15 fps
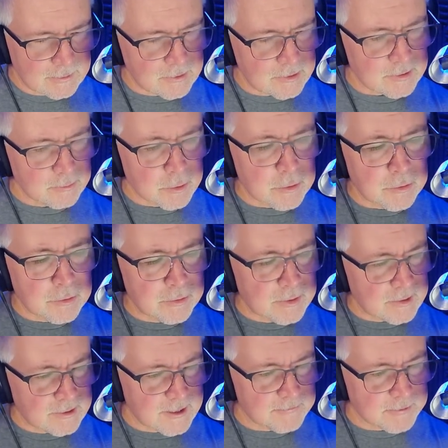smooth
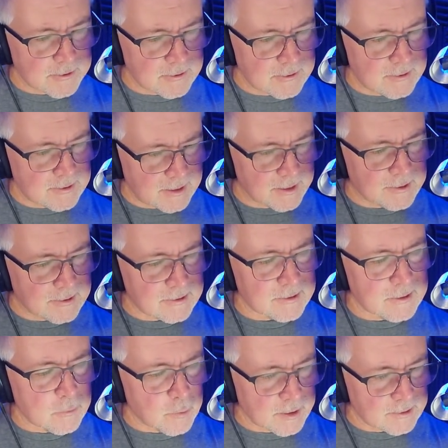sippin'
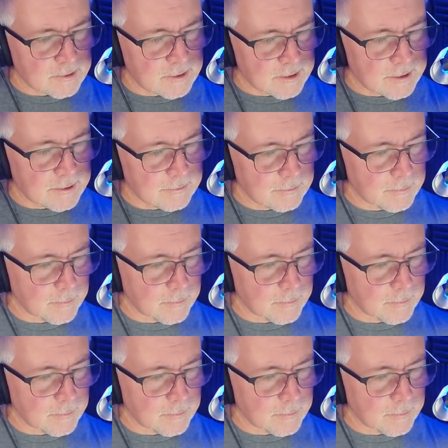Tennessee whiskey.